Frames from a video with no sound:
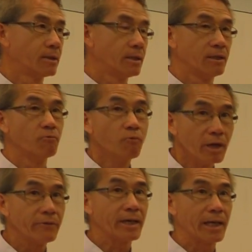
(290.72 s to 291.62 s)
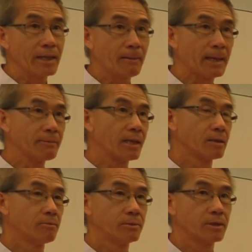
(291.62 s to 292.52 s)
And a very high Mach
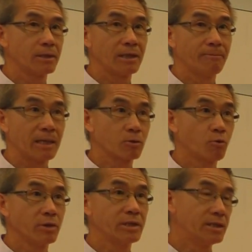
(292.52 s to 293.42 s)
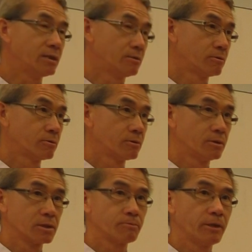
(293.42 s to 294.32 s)
number, like Mach 20,
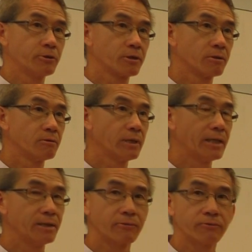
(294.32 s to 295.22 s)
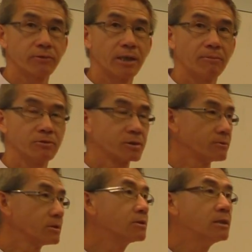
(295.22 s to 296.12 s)
space shuttle landing through the atmosphere,